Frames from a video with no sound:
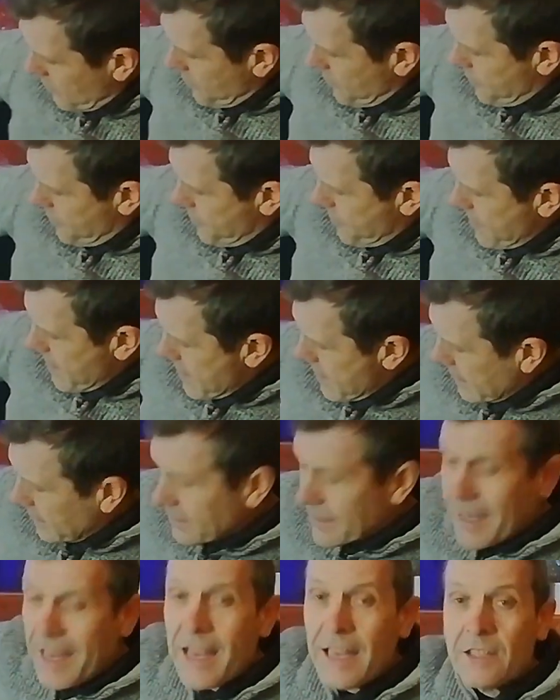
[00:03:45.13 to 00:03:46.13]

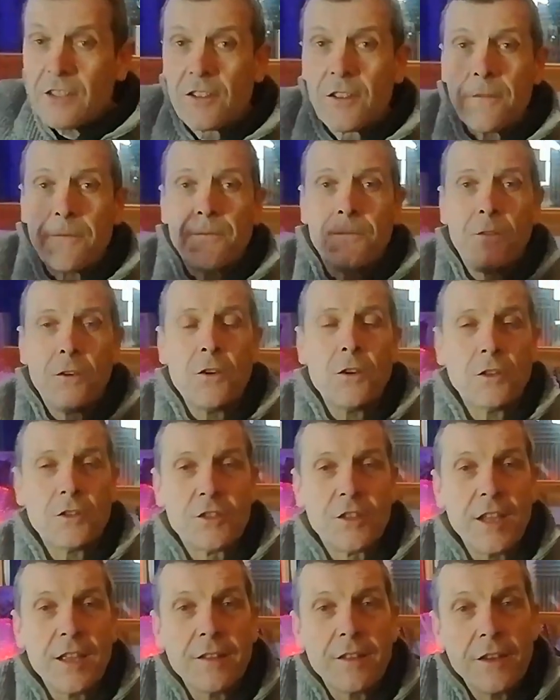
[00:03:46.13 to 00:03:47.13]
That is the first
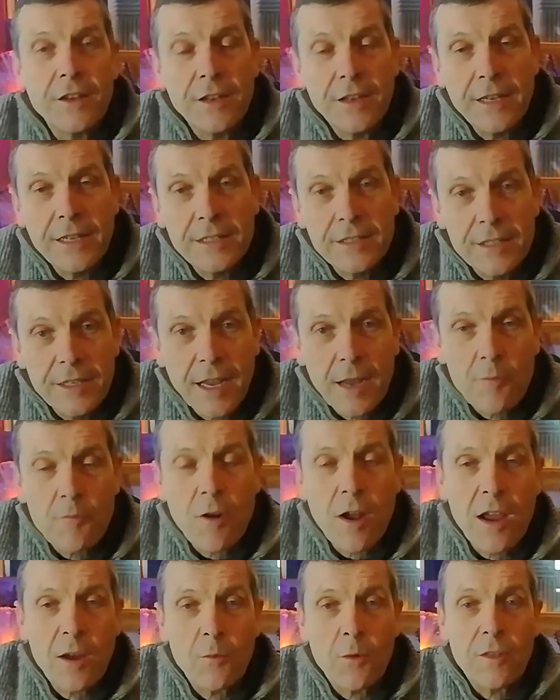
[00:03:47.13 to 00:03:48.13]
thing that you need to get
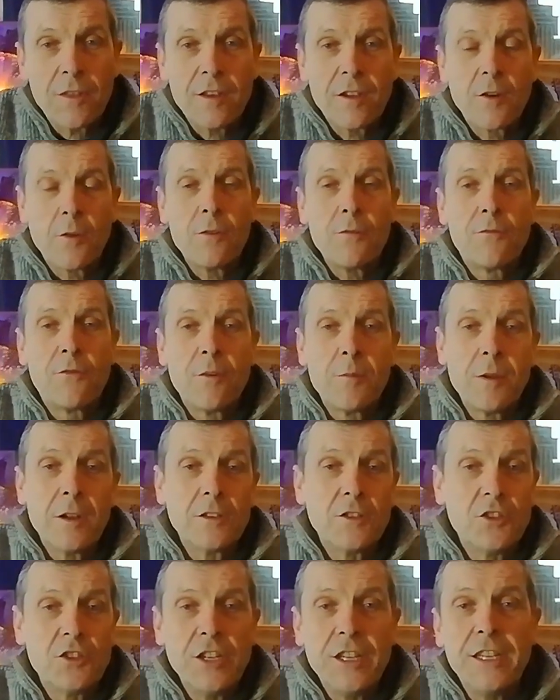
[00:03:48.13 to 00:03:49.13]
right, whether you're going from a
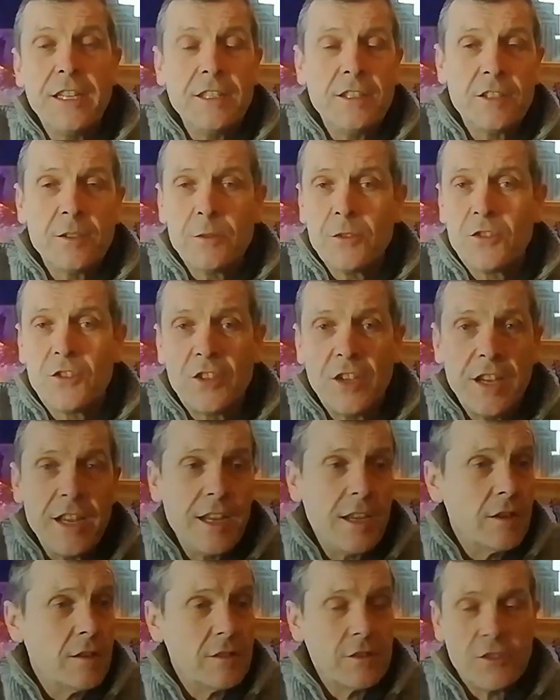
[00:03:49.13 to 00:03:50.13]
G to a
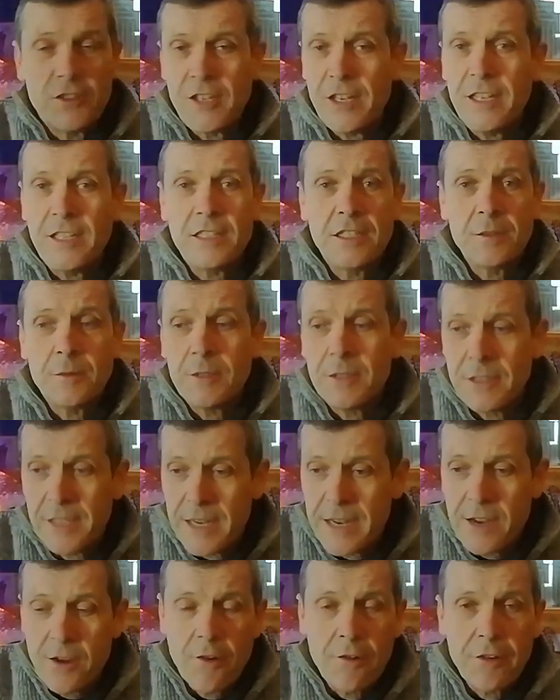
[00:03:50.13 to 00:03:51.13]
C or a C to a
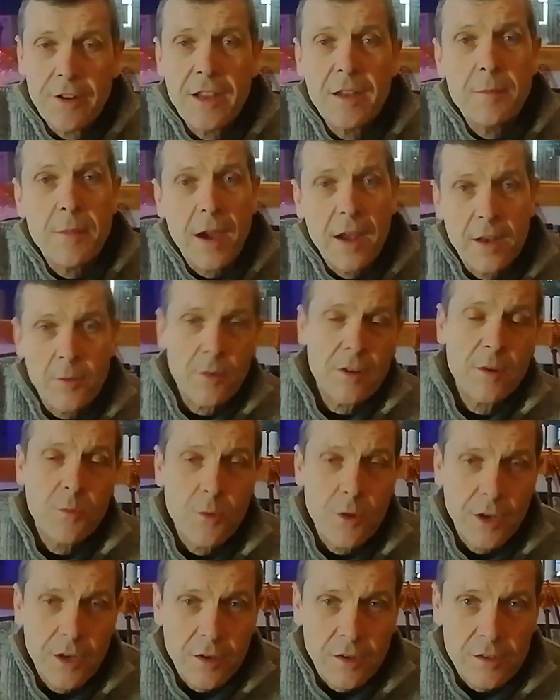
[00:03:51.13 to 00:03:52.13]
D or an E minor when you're
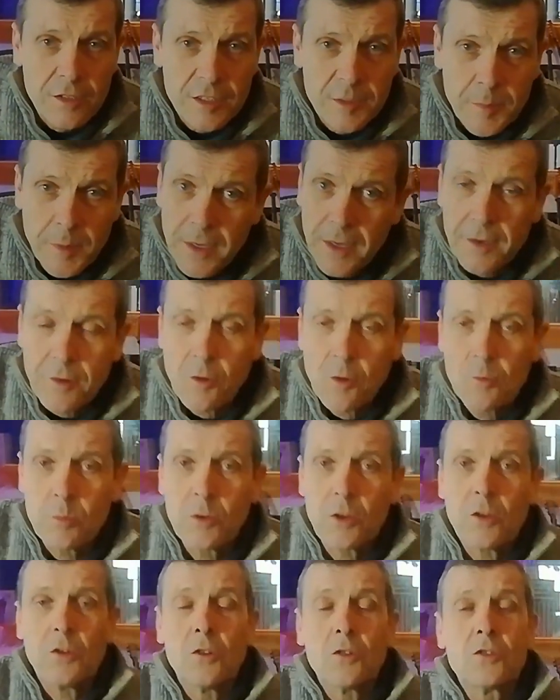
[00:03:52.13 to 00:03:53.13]
working on these beginner open
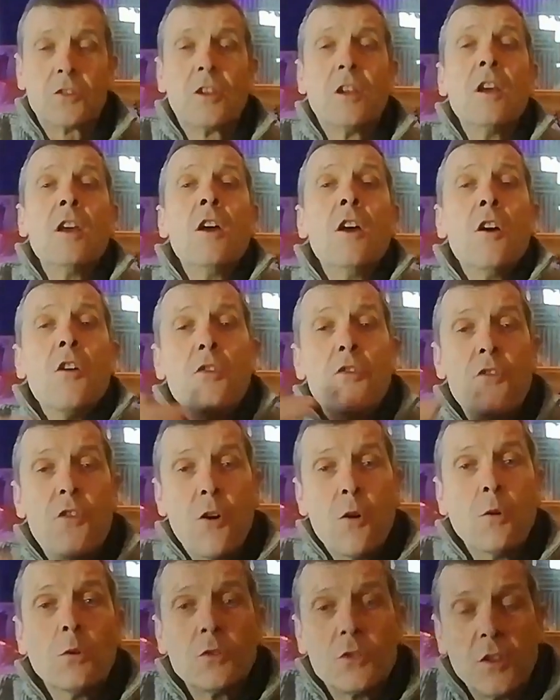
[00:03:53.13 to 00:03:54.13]
chords.
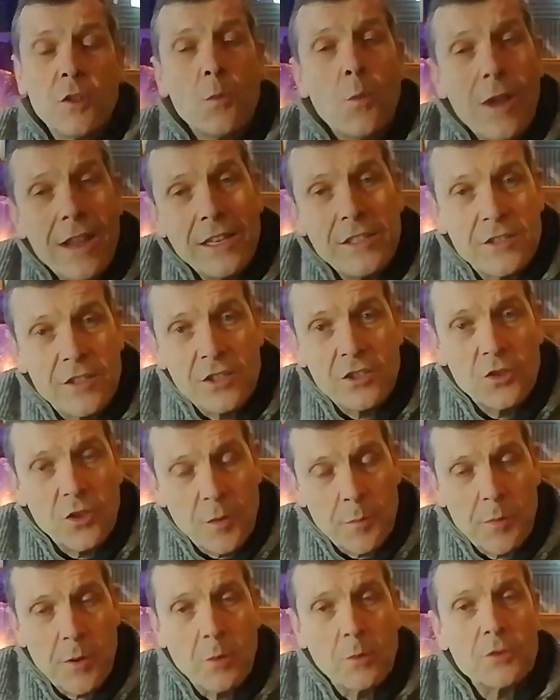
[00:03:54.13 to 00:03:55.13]
Those are the ways that you should
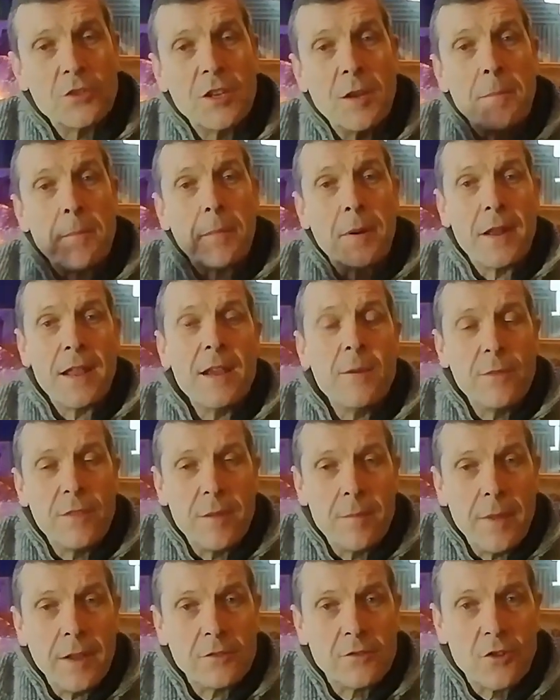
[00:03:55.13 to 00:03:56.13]
approach it. Play with the
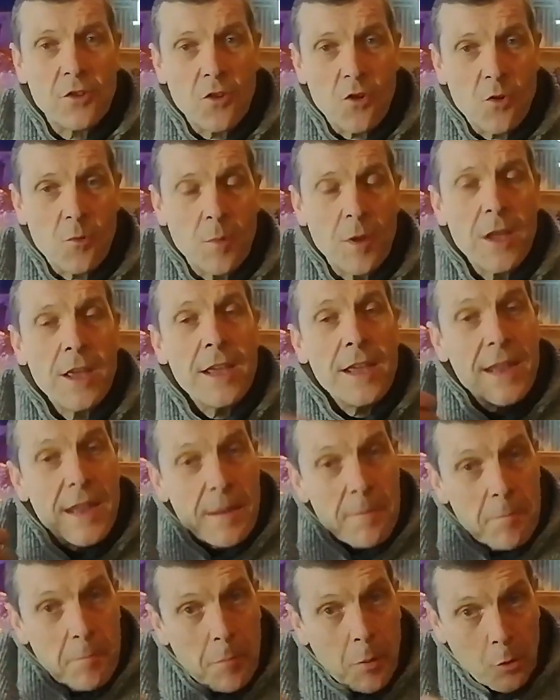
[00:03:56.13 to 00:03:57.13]
metronome.
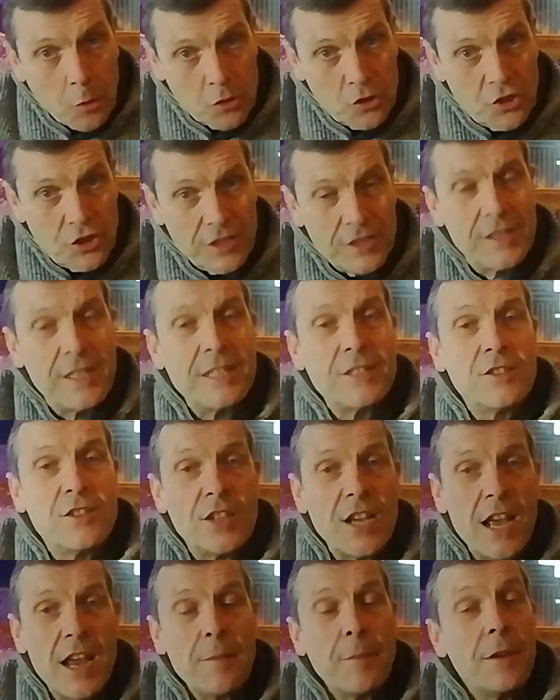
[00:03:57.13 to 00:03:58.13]
It pushes this
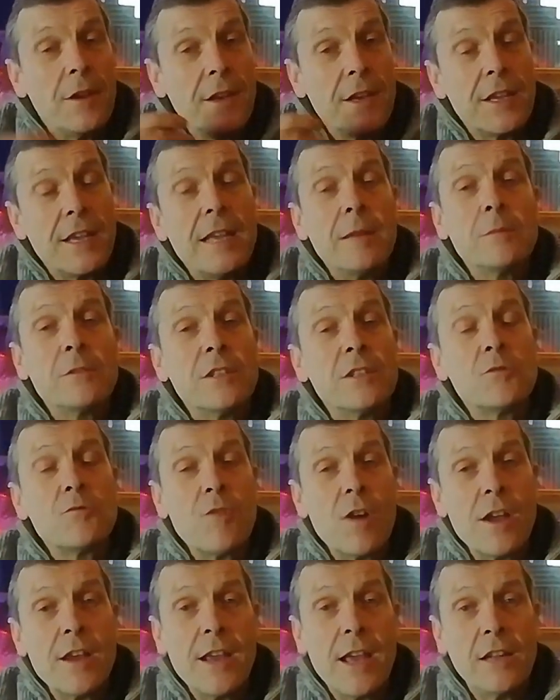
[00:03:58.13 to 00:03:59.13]
timing and it keeps this
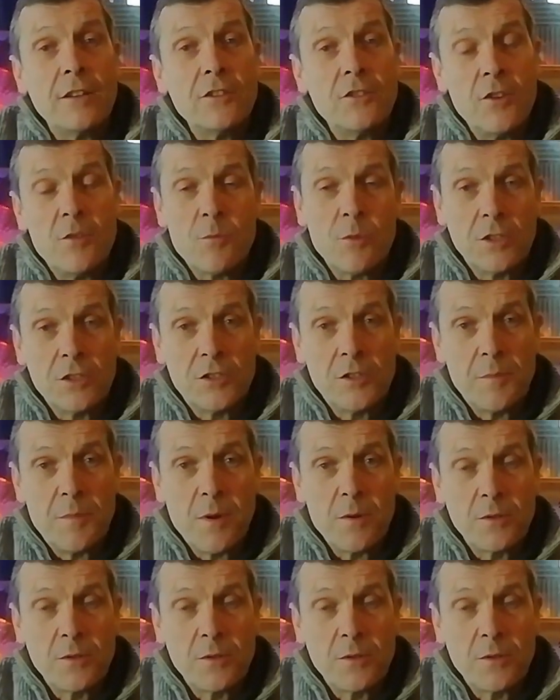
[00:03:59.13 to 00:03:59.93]
right hand doing what it's supposed